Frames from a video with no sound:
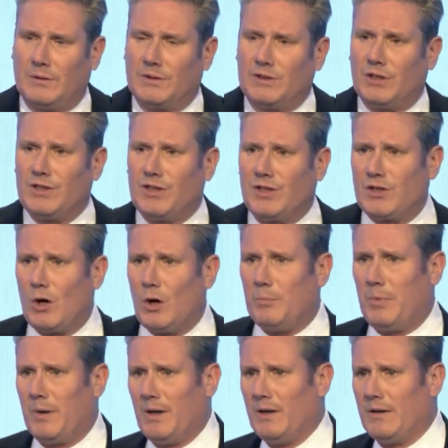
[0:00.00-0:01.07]
Just stop
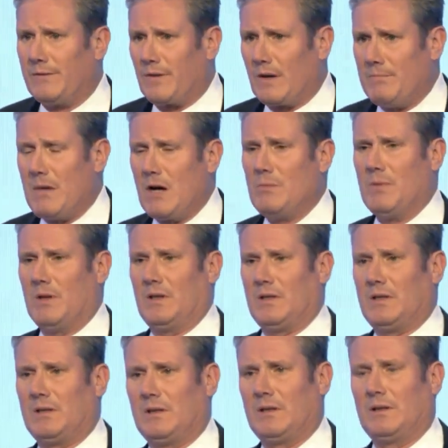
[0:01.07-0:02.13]
for a moment
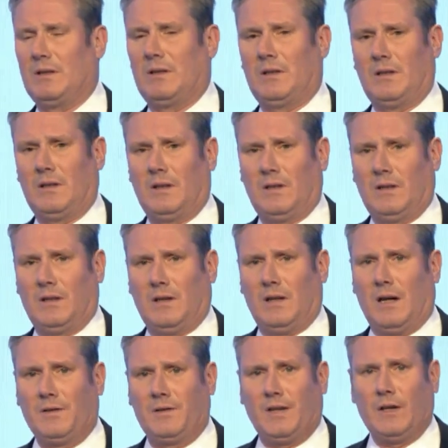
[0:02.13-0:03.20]

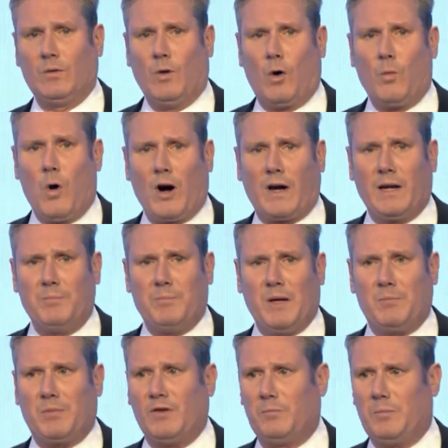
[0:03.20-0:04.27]
and think what working
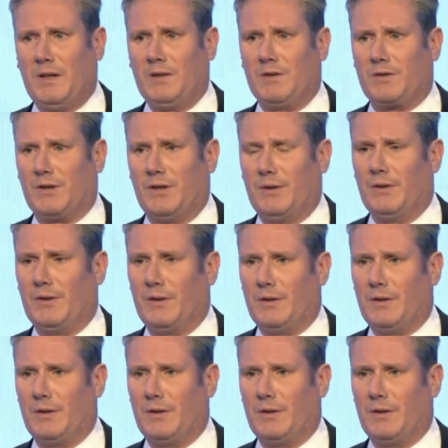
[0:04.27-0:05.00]
people have been through.